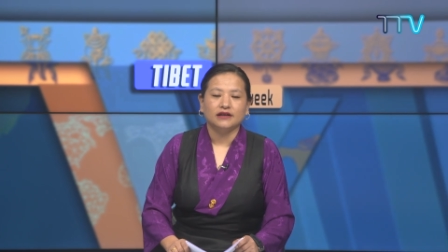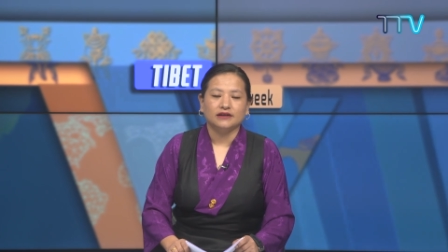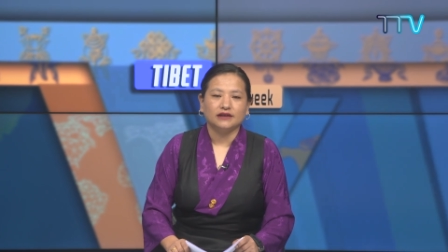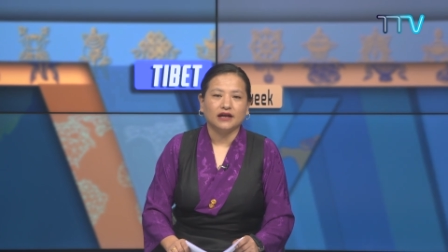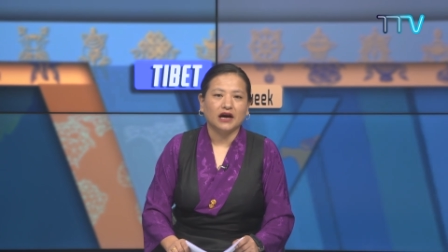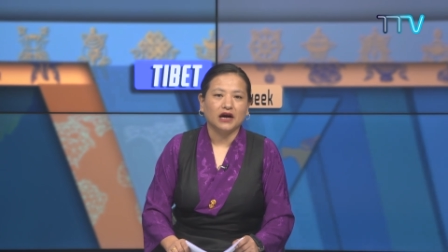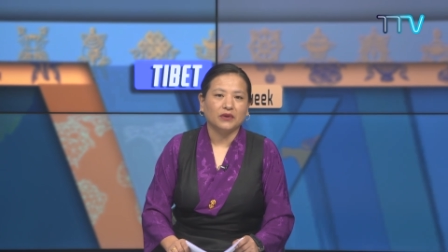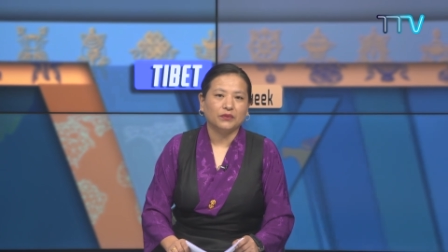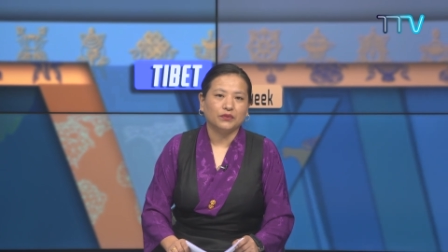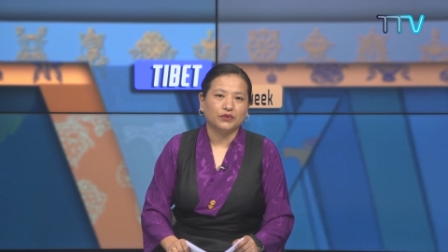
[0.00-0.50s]

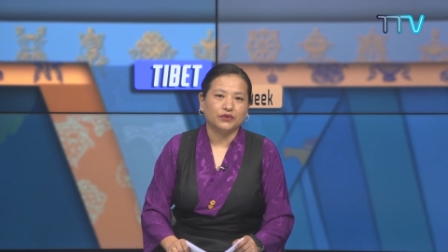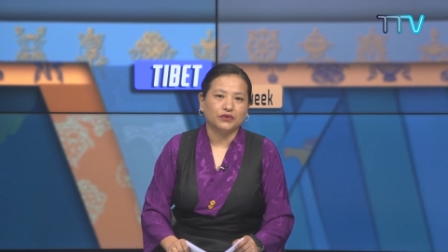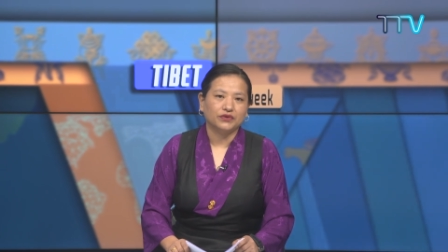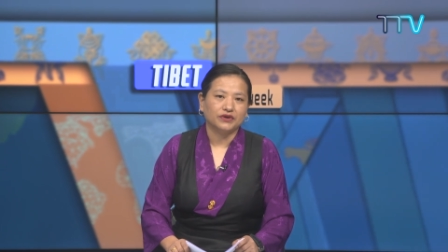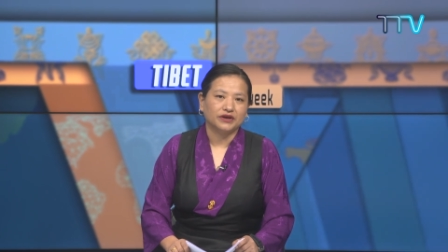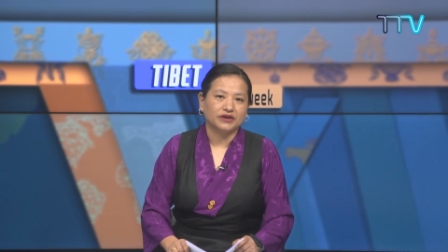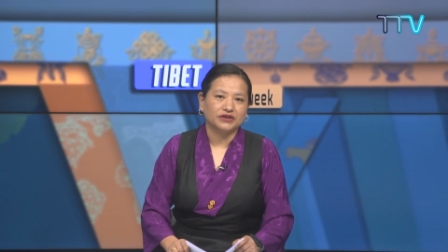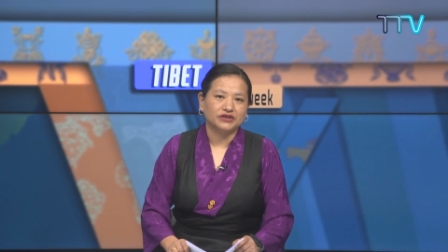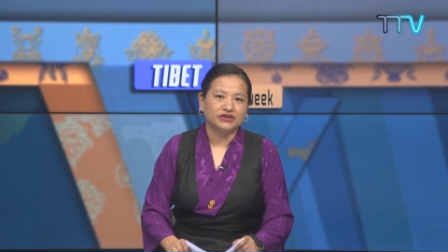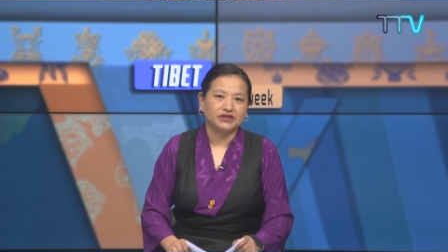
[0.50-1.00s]
Nagpur,
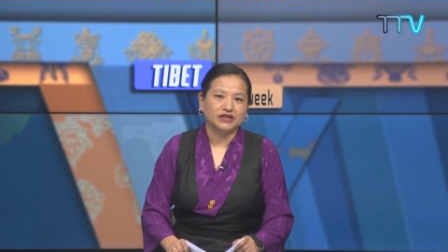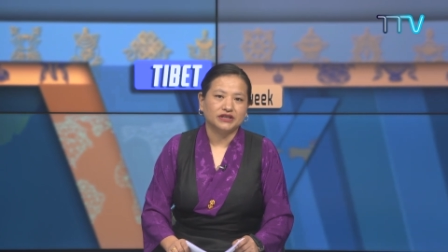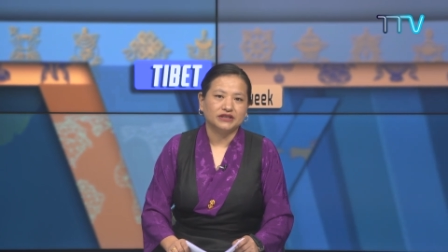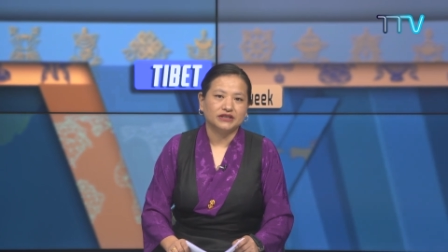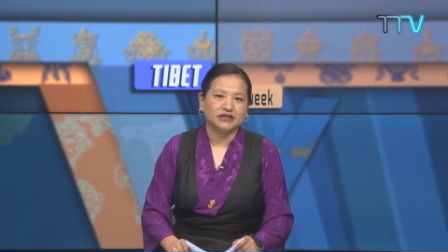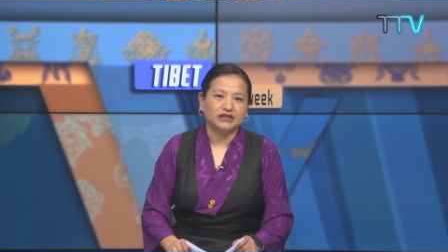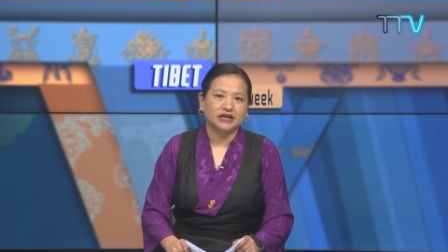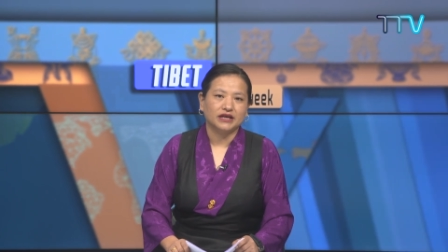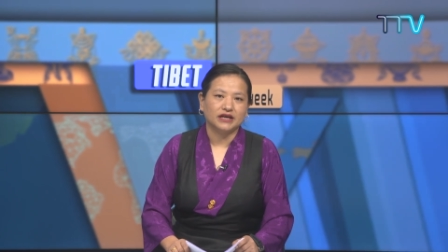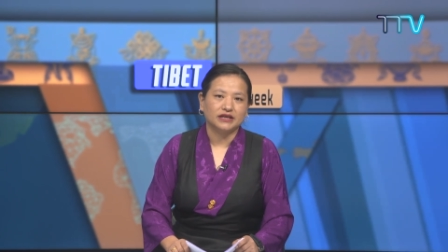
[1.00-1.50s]

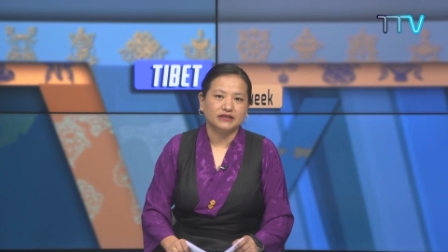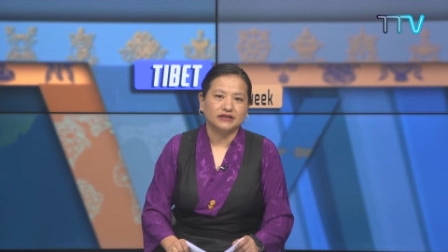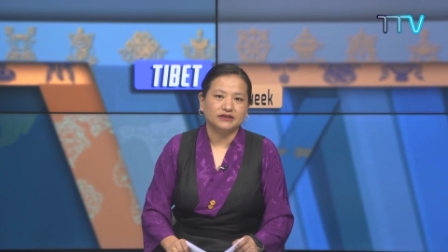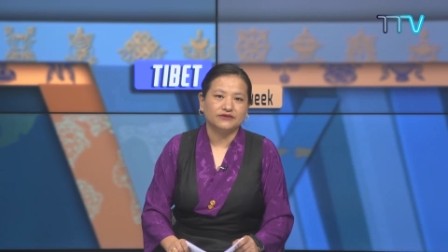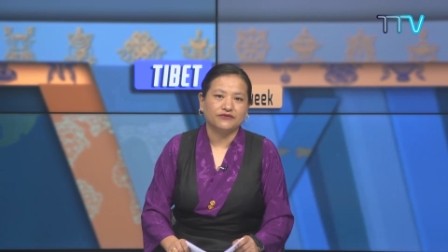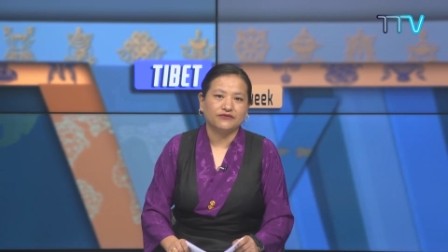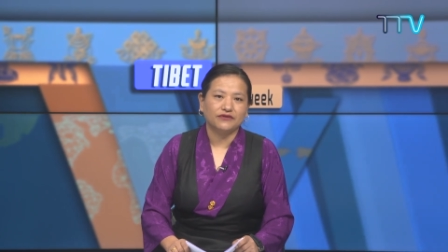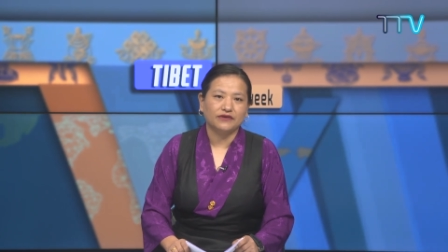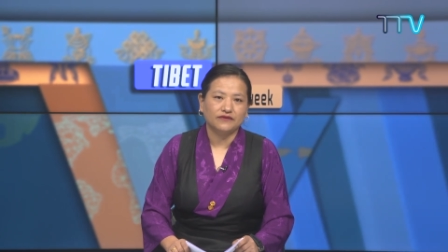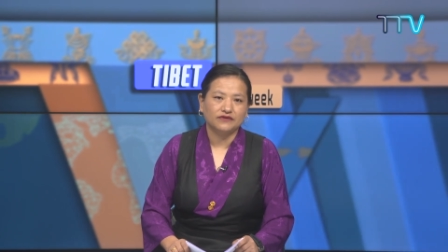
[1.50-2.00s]
initiated
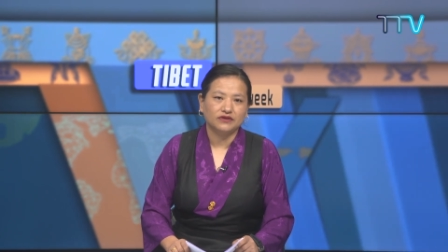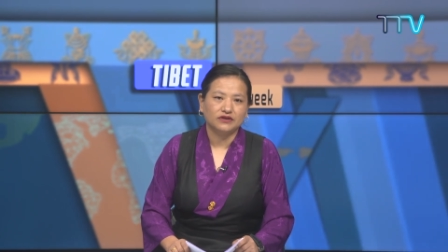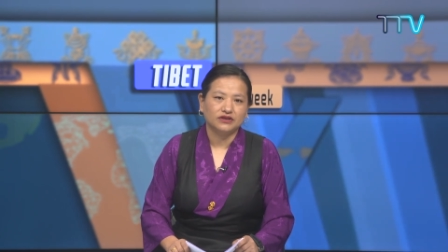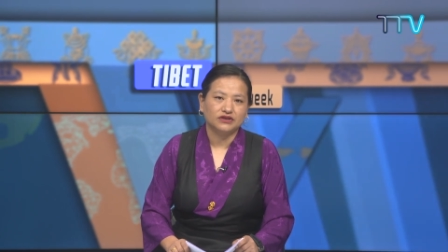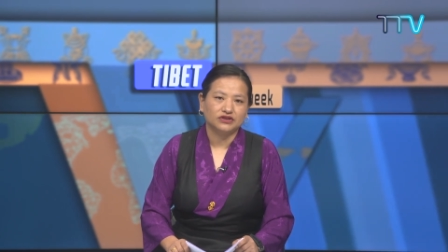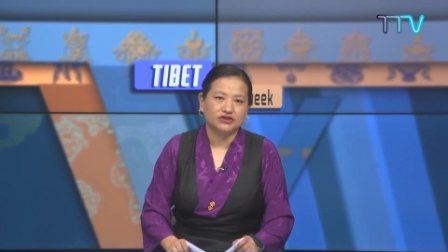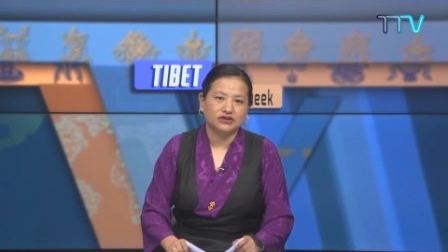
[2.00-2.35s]
his 5th